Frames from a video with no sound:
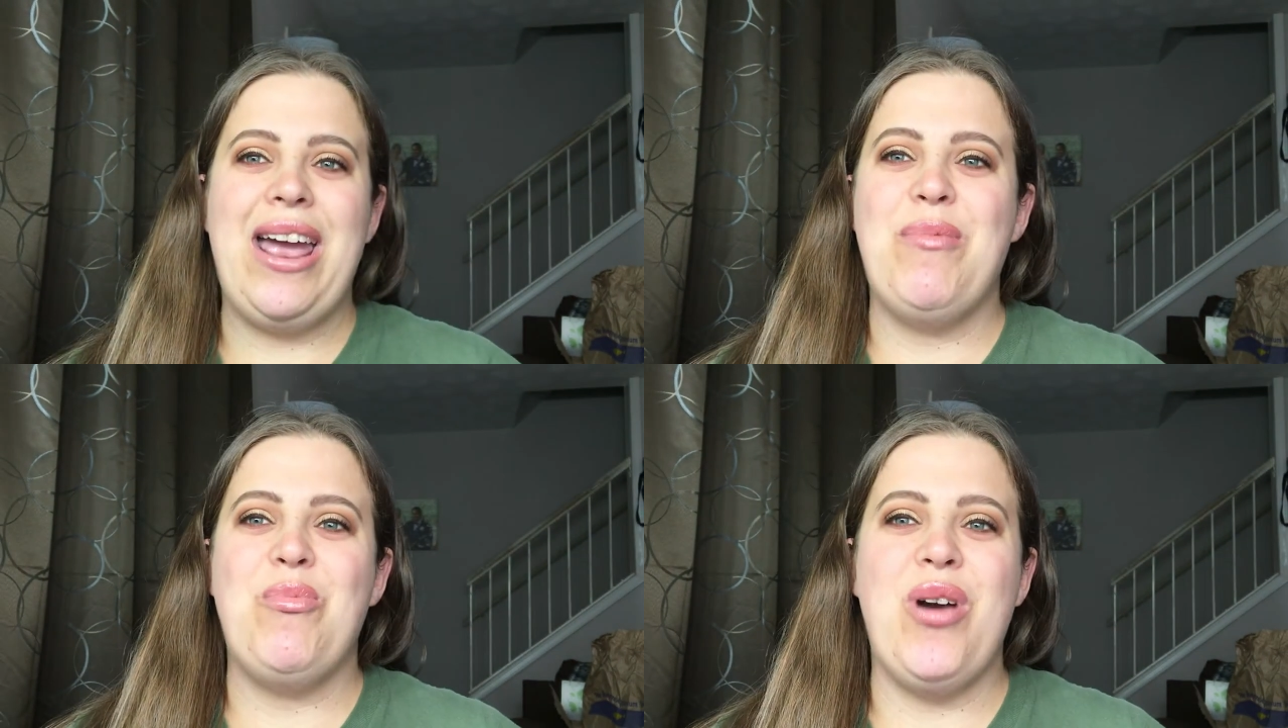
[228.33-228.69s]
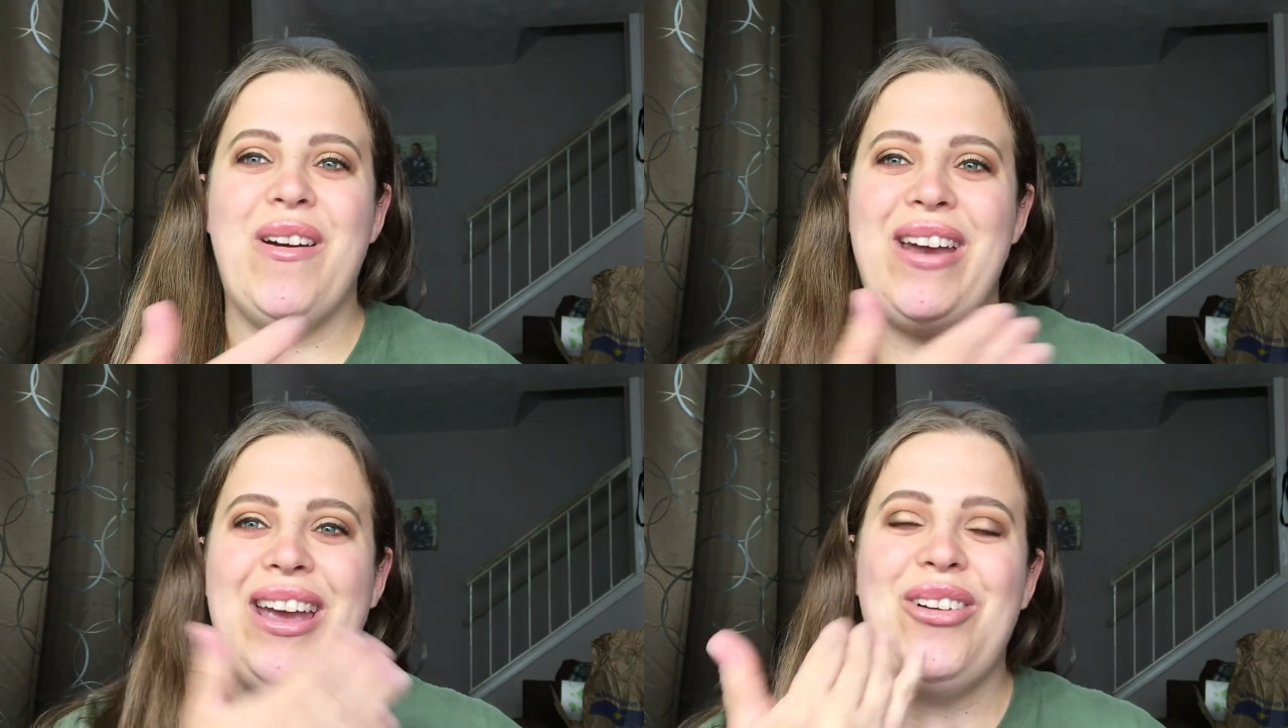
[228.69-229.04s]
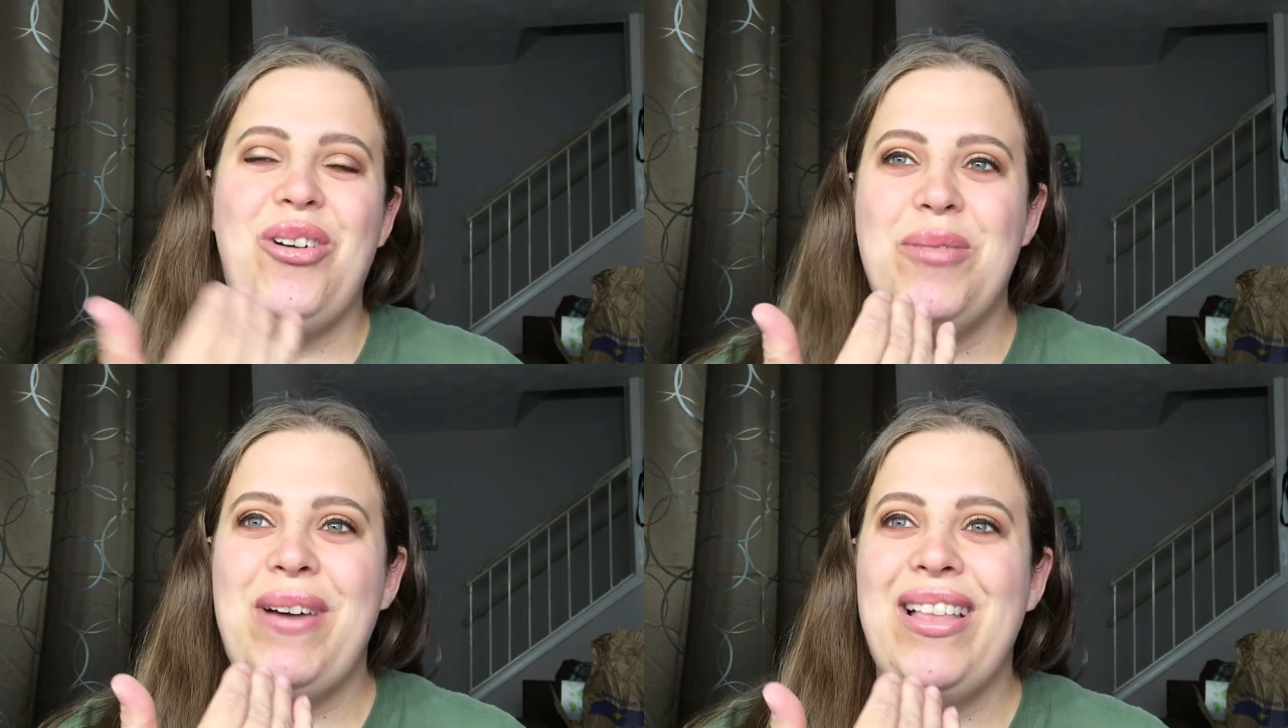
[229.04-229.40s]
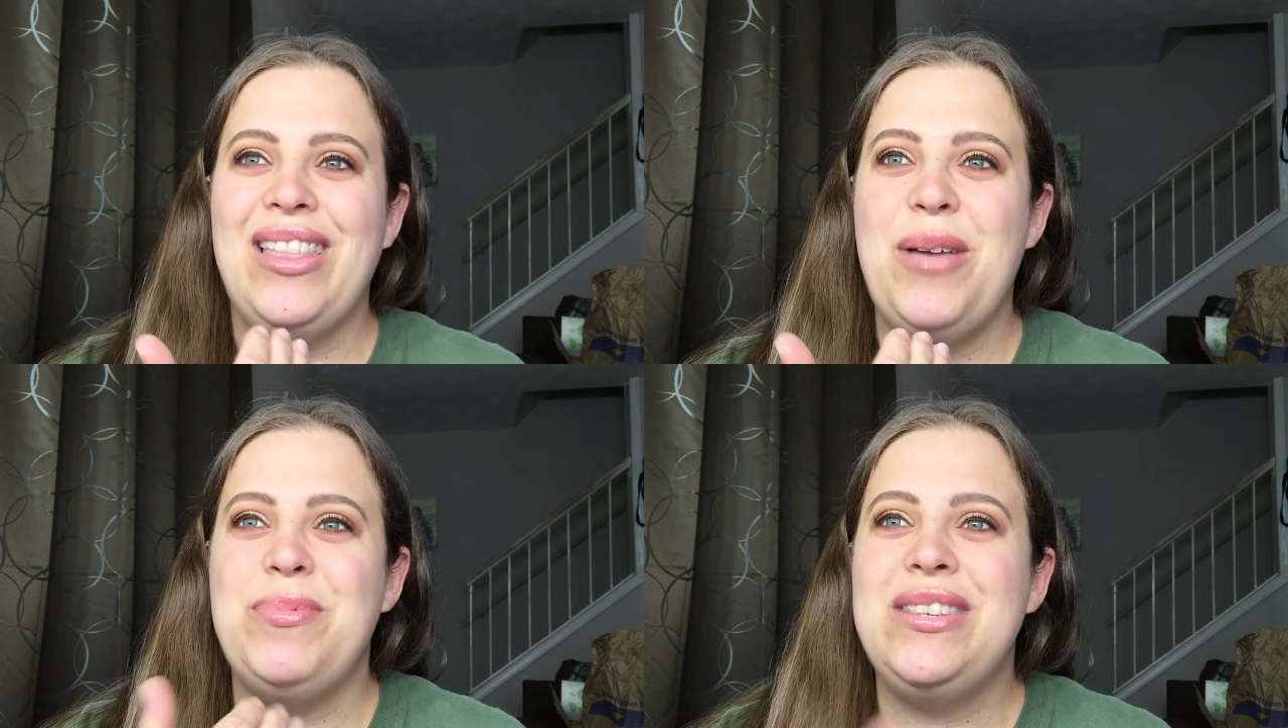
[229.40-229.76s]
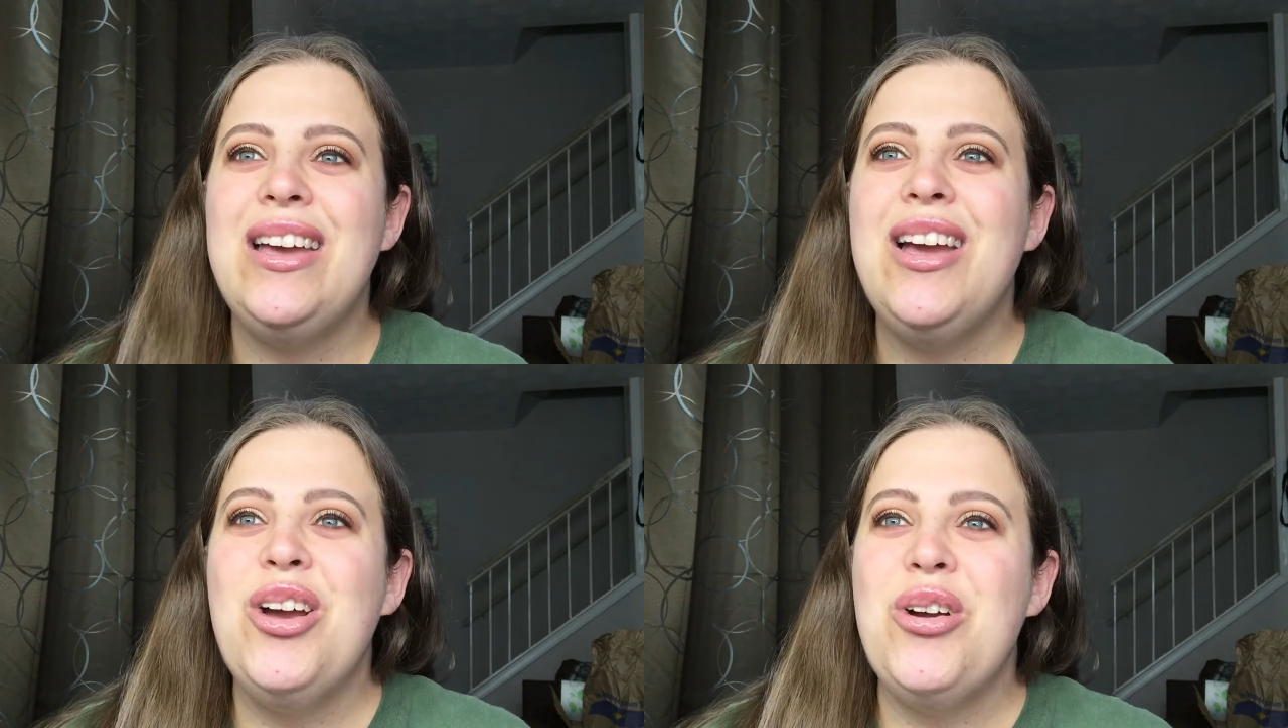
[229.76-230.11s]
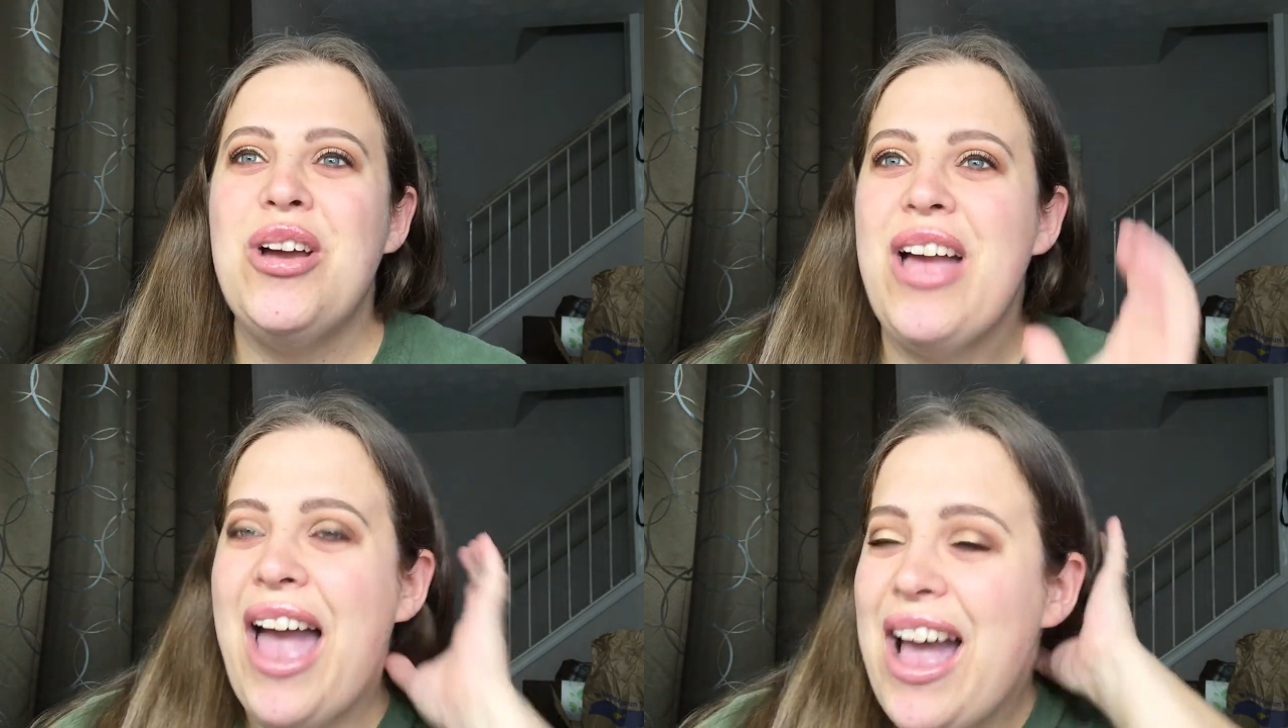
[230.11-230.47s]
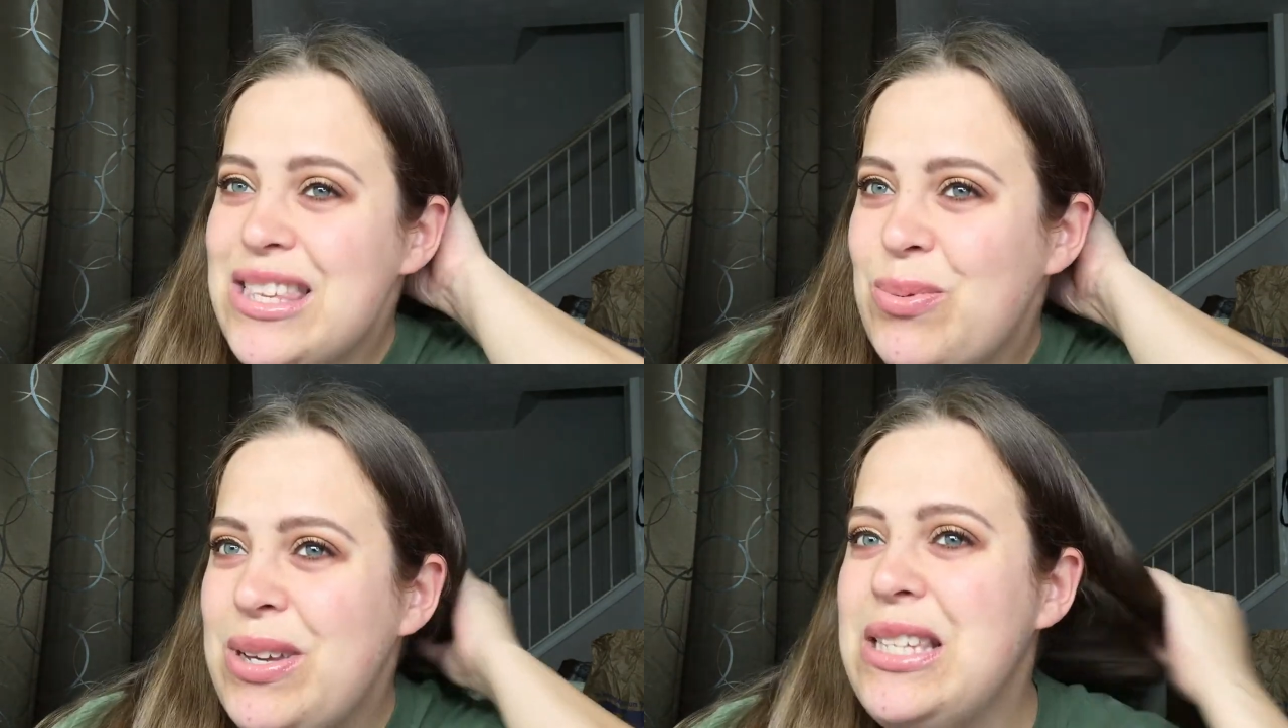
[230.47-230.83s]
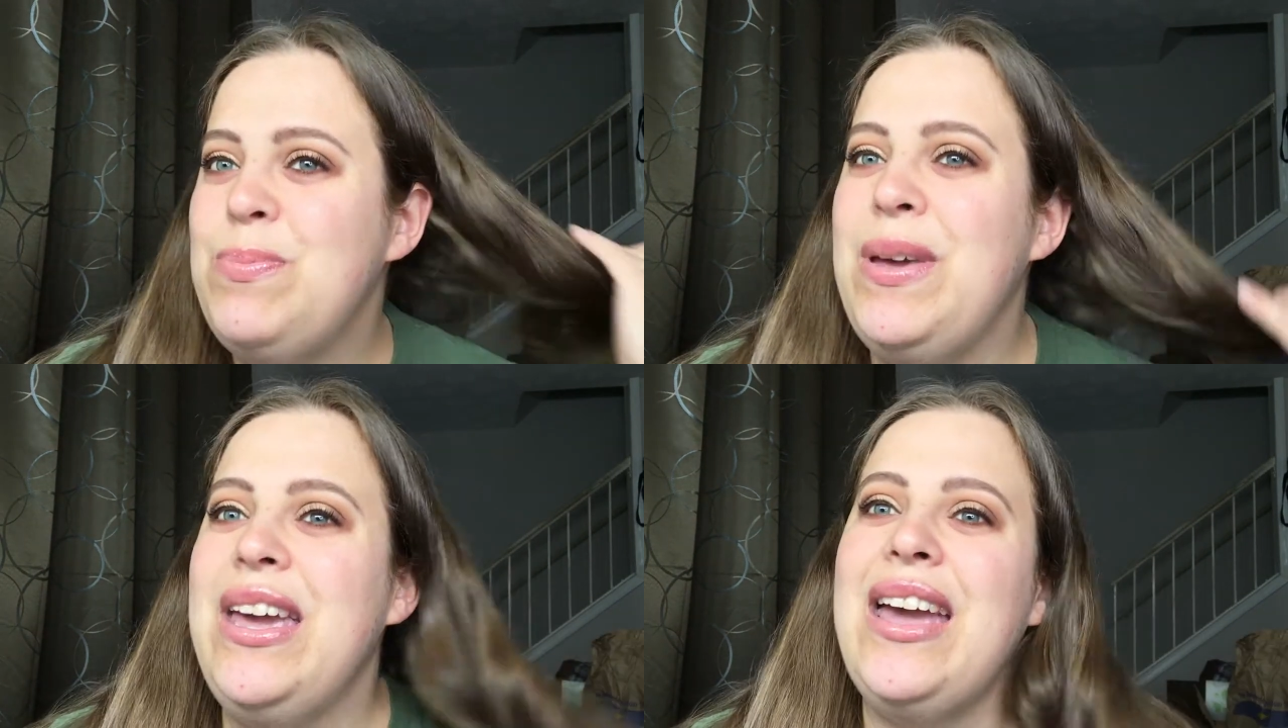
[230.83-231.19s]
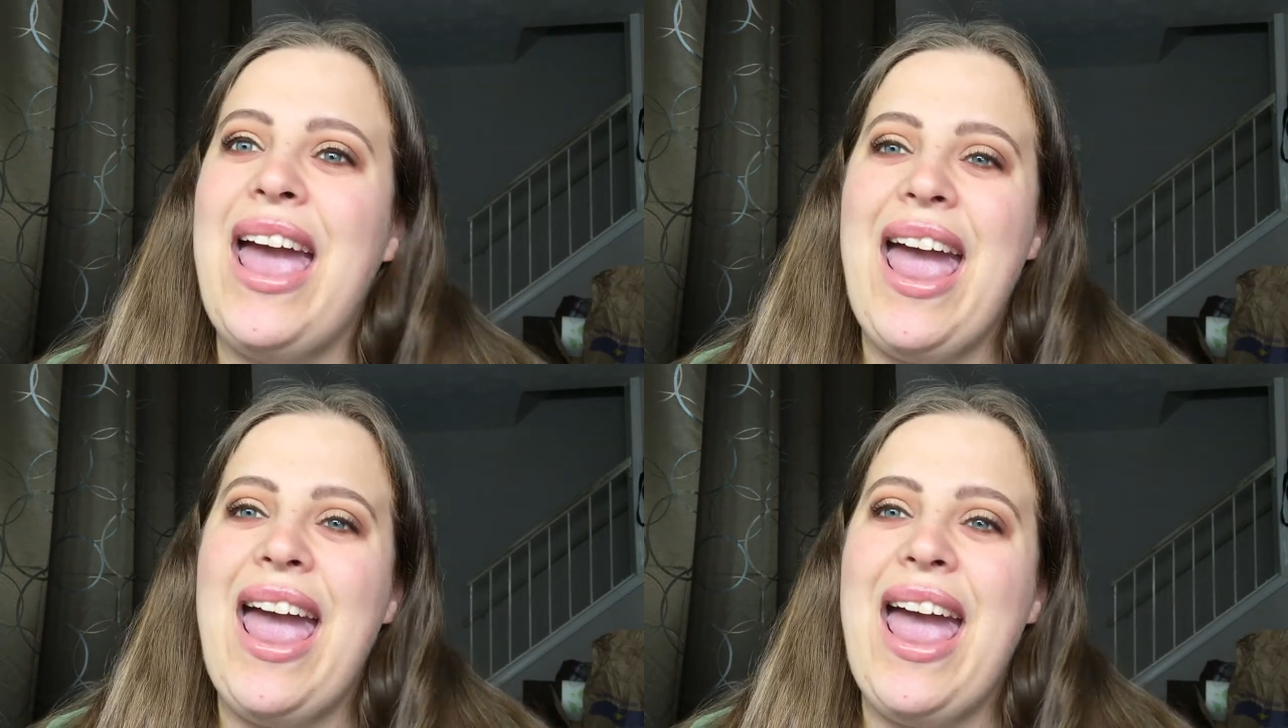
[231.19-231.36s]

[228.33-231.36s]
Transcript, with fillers: I am wearing it on my lips as we speak.